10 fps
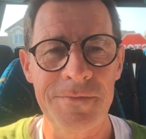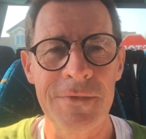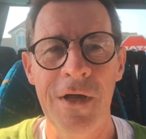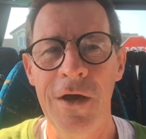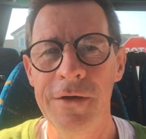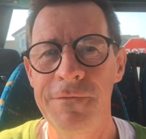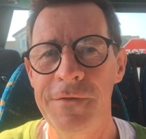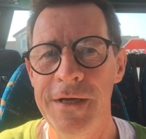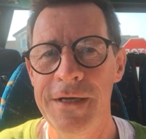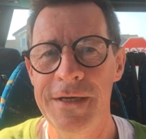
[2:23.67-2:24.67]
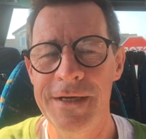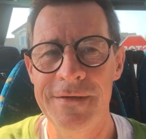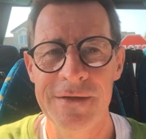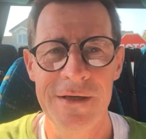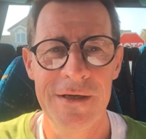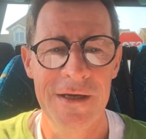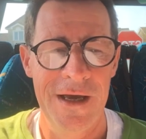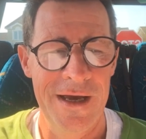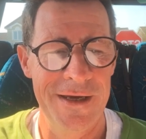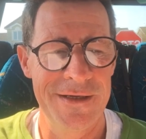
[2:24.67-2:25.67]
on Friday night,
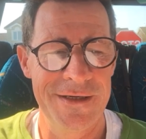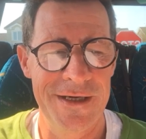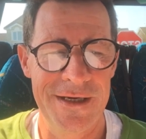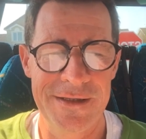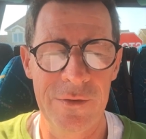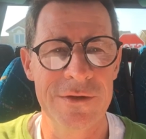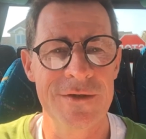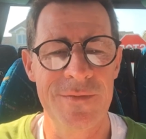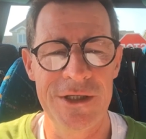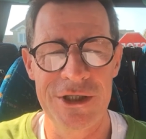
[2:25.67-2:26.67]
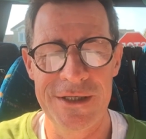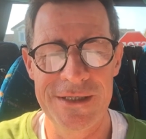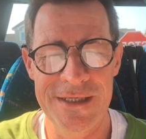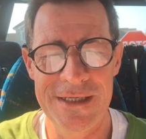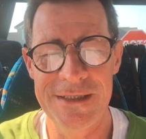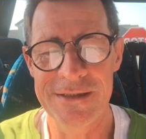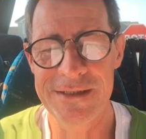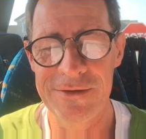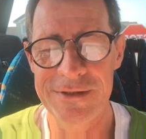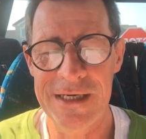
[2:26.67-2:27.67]
and that was a mission indeed,
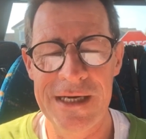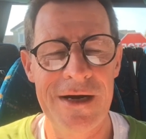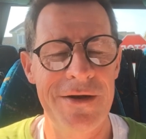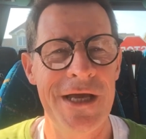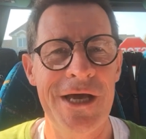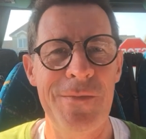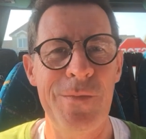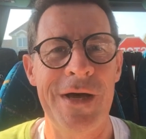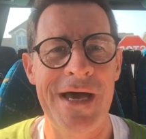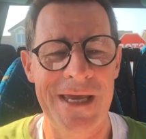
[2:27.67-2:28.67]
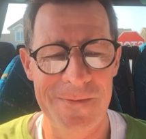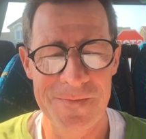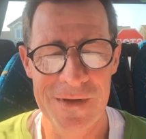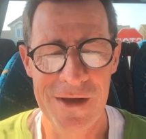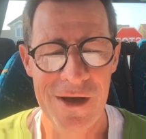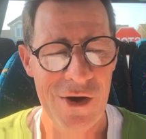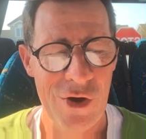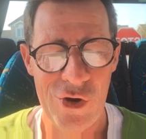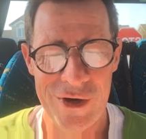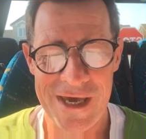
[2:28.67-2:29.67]
down to Killarney and back.
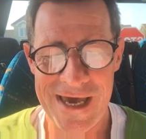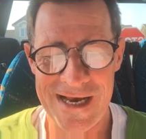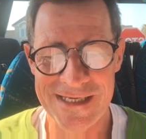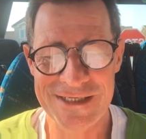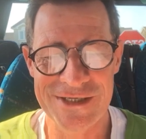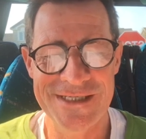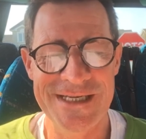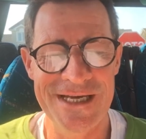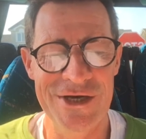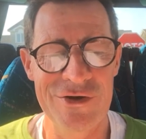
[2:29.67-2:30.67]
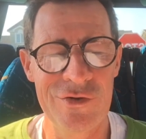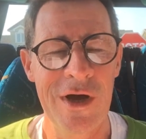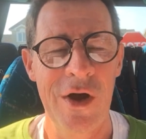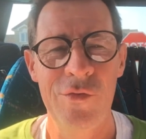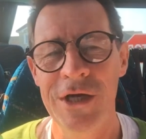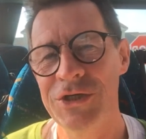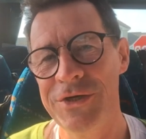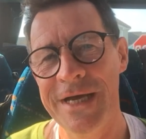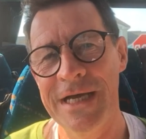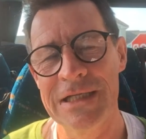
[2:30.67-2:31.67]
Okay, let's continue. Roger
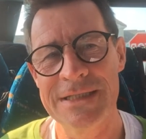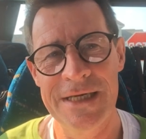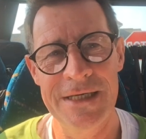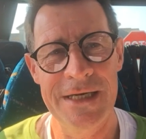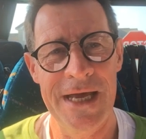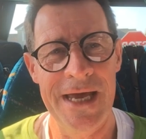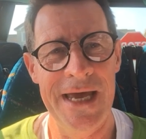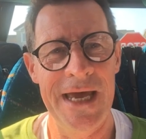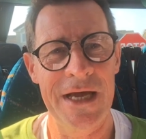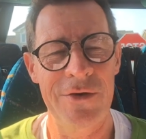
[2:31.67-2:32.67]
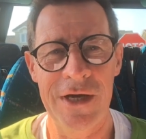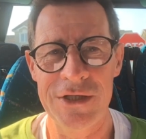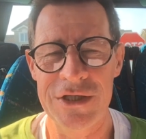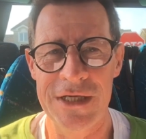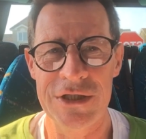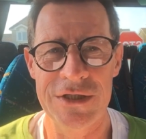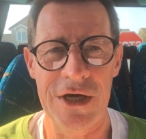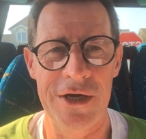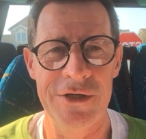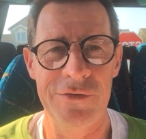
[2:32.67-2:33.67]
Nicholson, congratulations
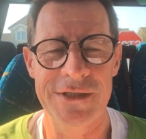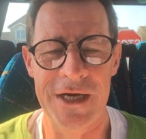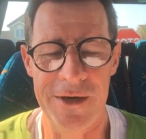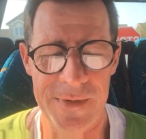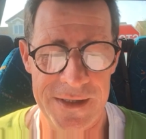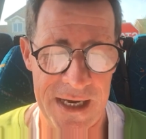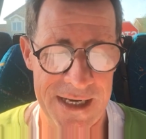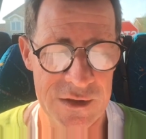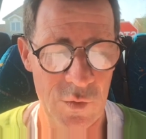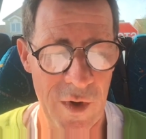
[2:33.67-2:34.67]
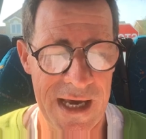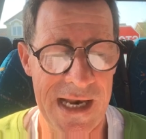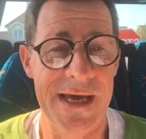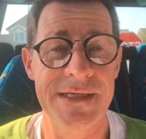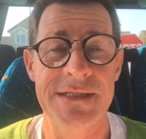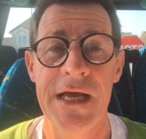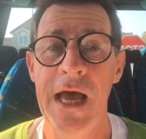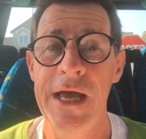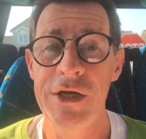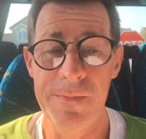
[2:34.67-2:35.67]
on your retirement as well as
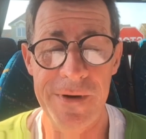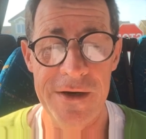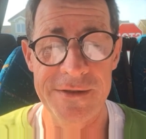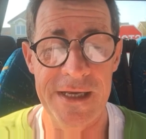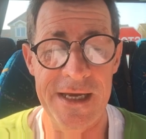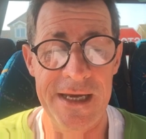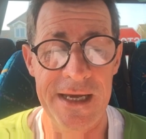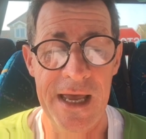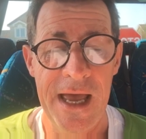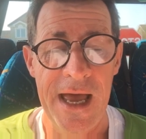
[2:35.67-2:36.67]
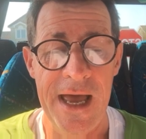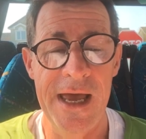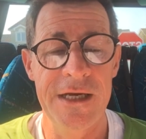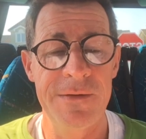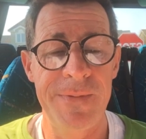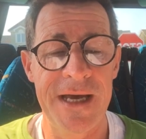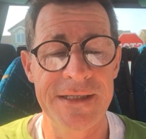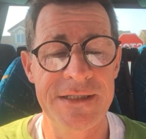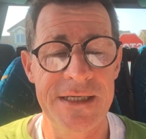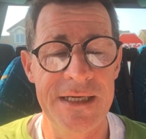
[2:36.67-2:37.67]
your birthday. And
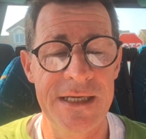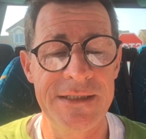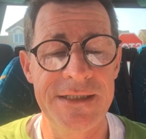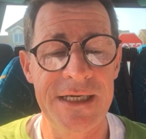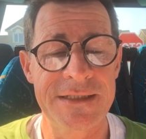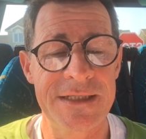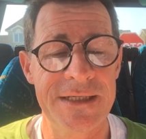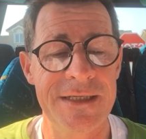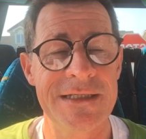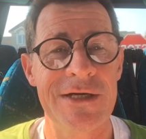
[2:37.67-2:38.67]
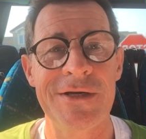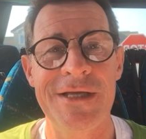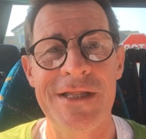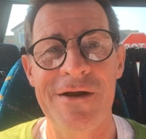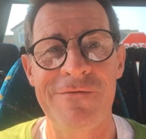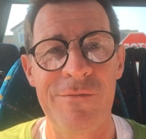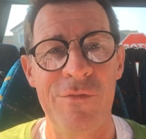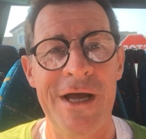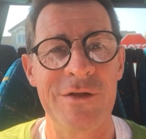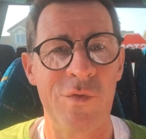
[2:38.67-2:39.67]
Patsy Dixon is looking in there from
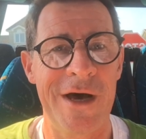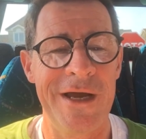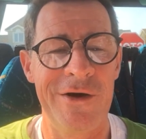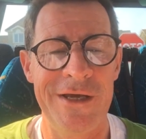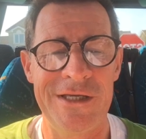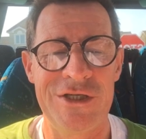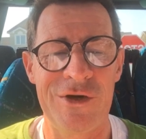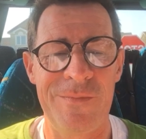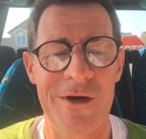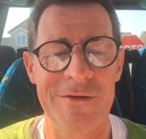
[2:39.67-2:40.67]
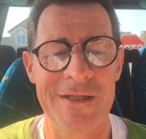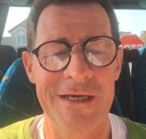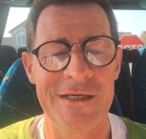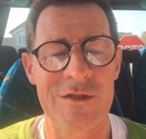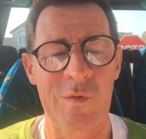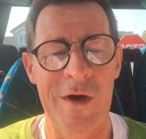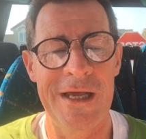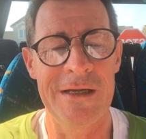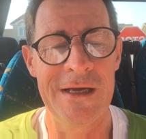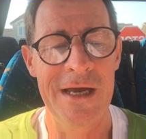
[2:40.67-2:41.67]
Rathwire. It's your birthday as
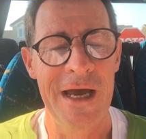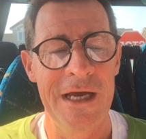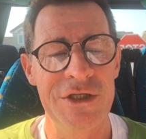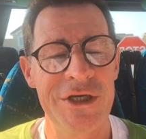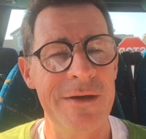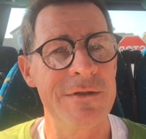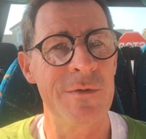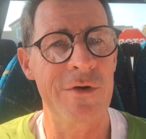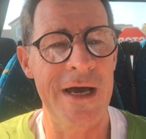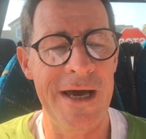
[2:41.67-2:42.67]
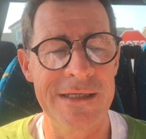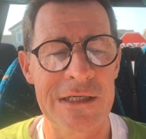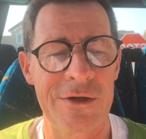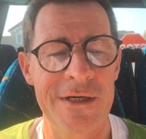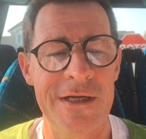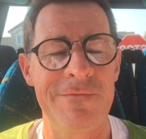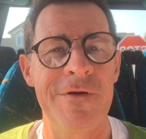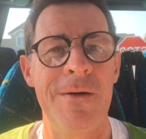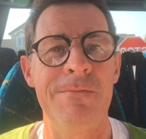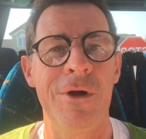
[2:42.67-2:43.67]
well. And James McGrath is looking in
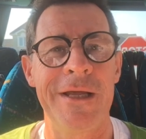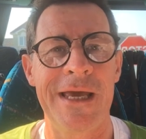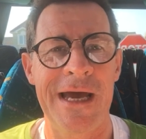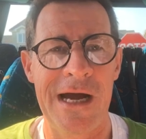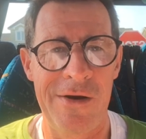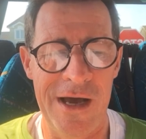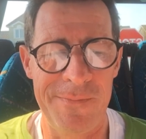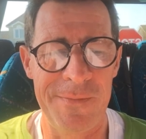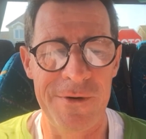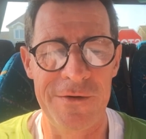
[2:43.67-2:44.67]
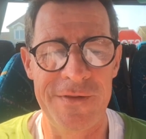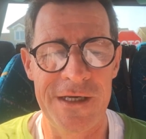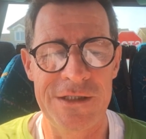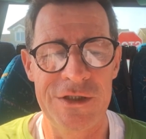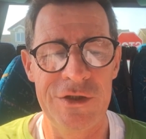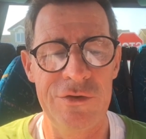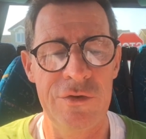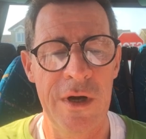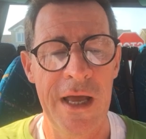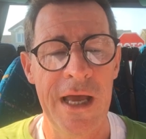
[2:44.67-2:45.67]
from Mullingar. Happy birthday to
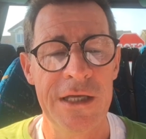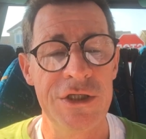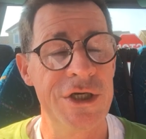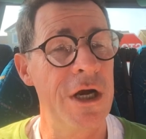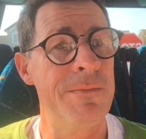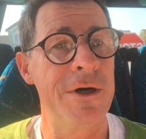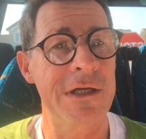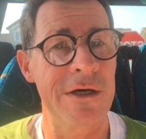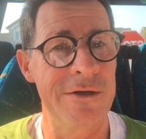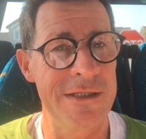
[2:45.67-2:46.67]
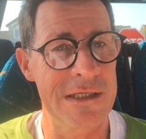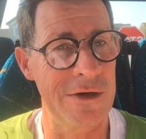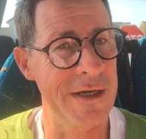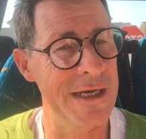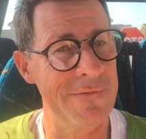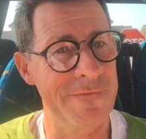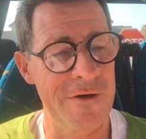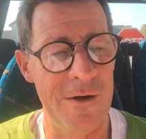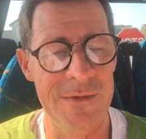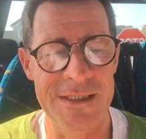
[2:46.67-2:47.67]
you. Ger Butler is looking in
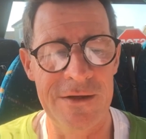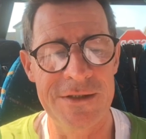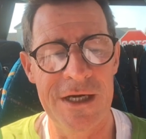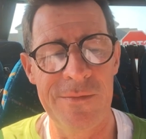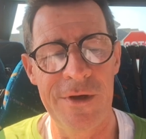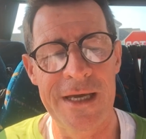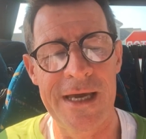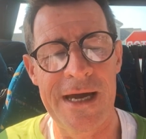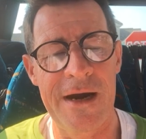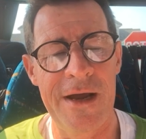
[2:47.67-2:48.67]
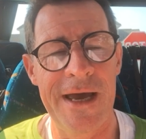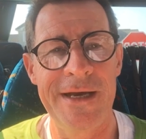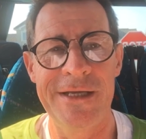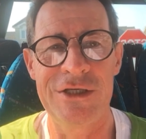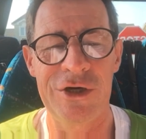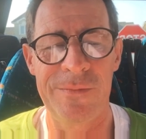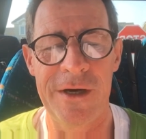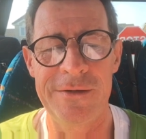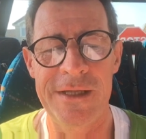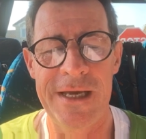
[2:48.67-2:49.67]
from downtown Mullingar, and it's your
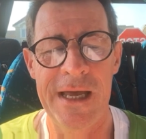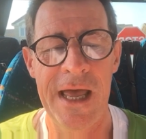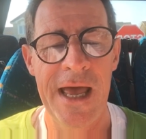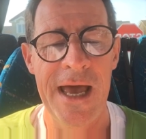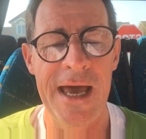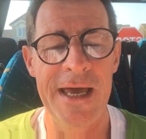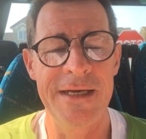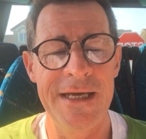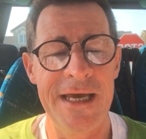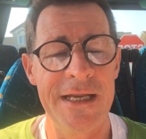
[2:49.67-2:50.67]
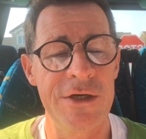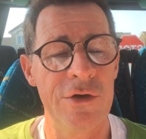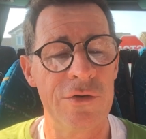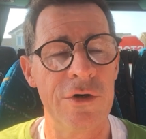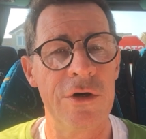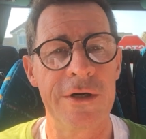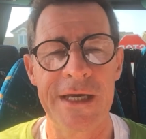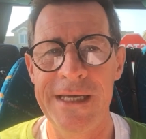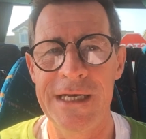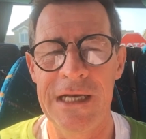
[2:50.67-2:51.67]
birthday. And Aidan O'Rourke
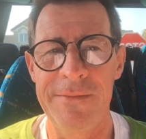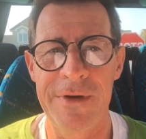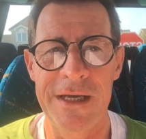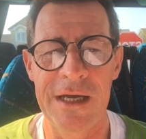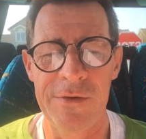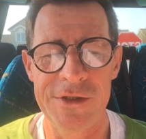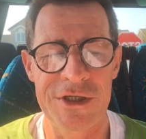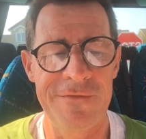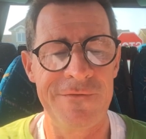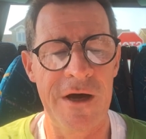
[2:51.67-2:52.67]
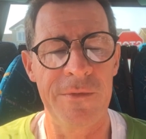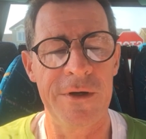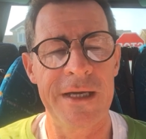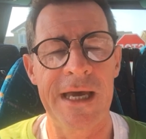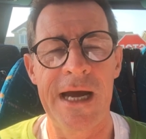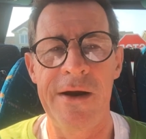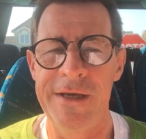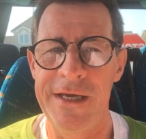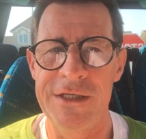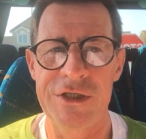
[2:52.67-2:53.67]
in Limerick, originally from Mullingar,
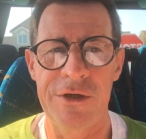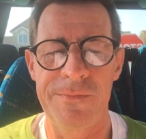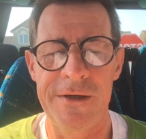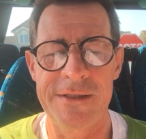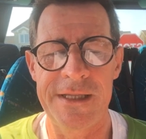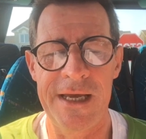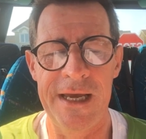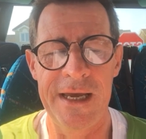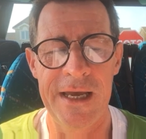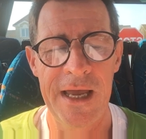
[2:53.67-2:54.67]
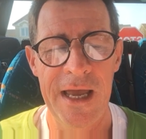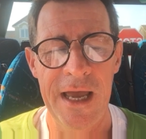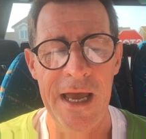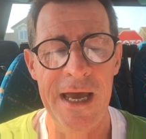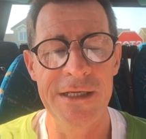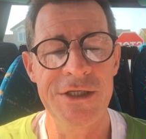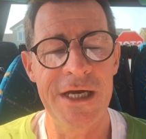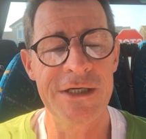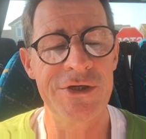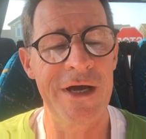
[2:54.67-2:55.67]
it's your birthday. And
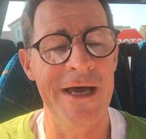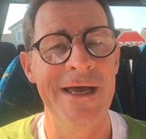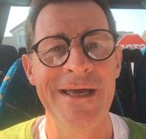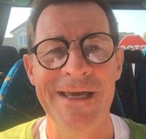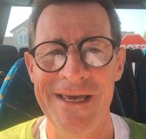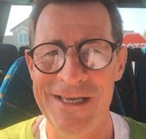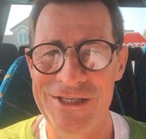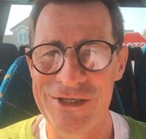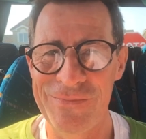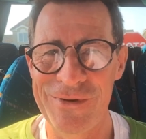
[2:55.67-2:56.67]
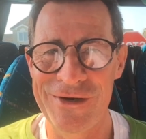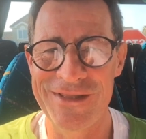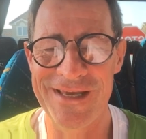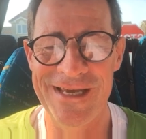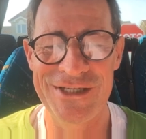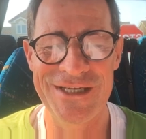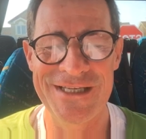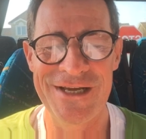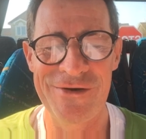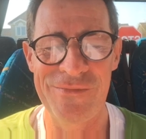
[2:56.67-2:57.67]
Jantra, it's your birthday, and she's
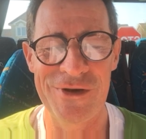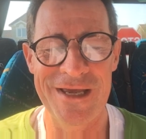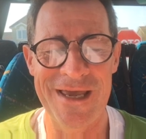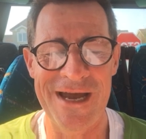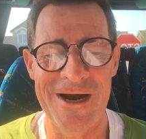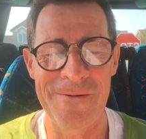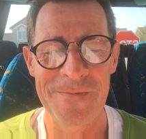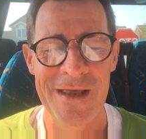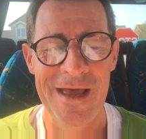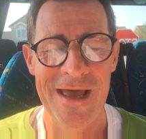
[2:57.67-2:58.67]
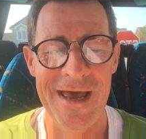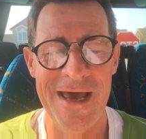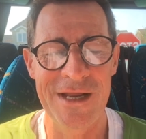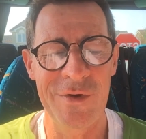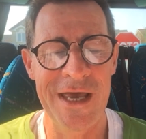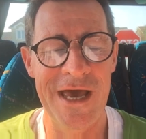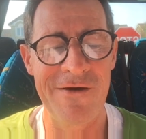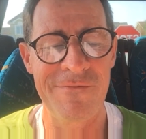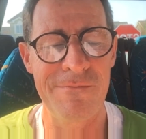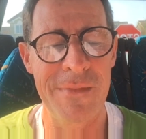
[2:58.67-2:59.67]
here in Mullingar. And we
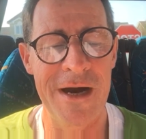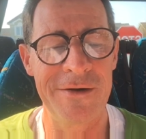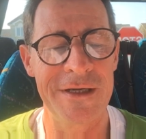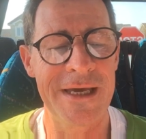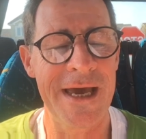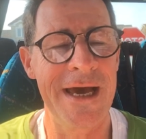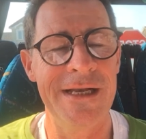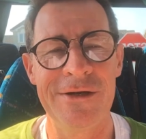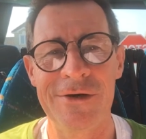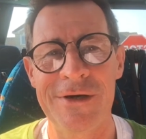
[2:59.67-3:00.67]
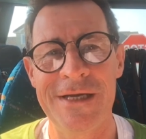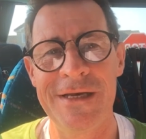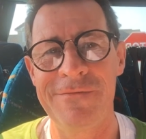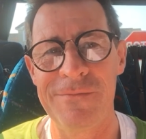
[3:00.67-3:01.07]
have Martin Cahill looking in from